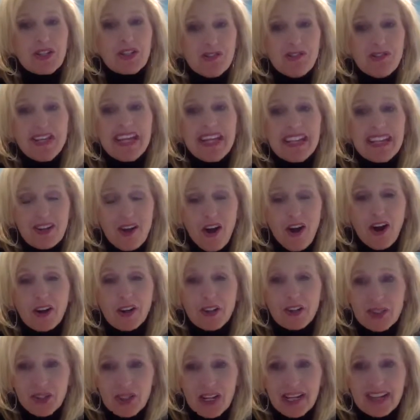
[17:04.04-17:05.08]
you need to call
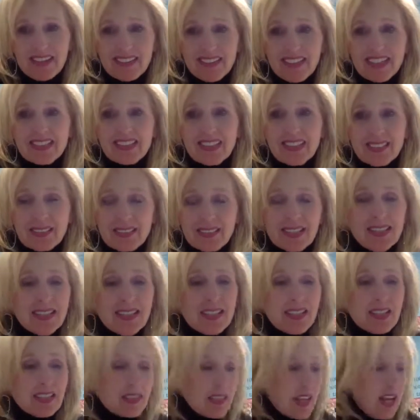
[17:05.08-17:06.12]
your chicken list, because
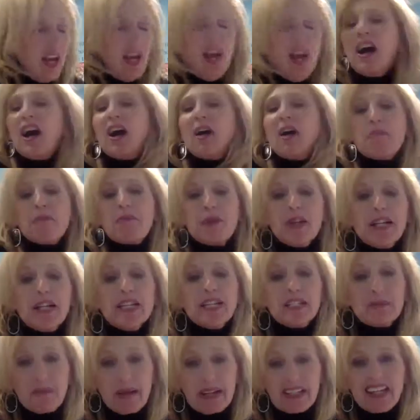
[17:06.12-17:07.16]
this is a pretty
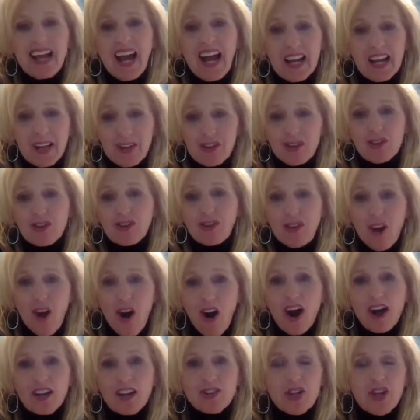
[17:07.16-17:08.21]
spectacular
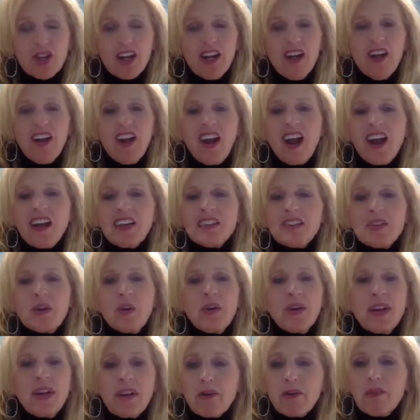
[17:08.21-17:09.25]
launch. And so
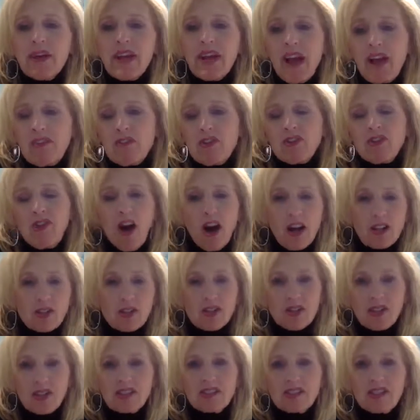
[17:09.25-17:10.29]
whenever we have a
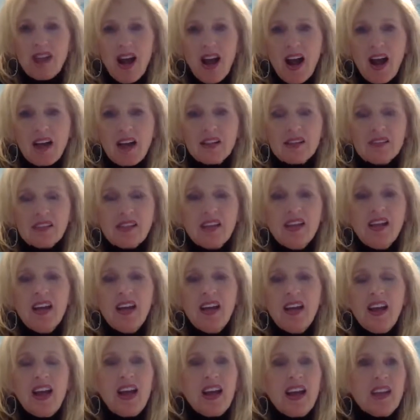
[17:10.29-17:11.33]
launch this size
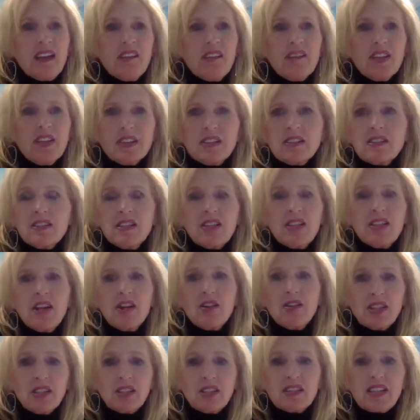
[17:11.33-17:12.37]
and of this,
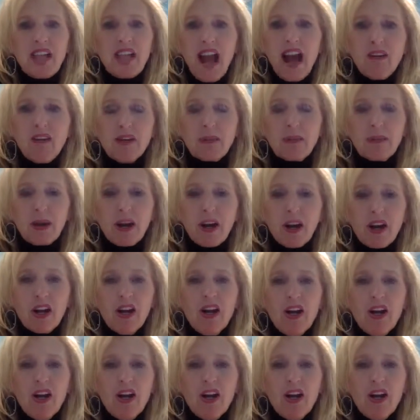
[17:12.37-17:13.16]
this caliber,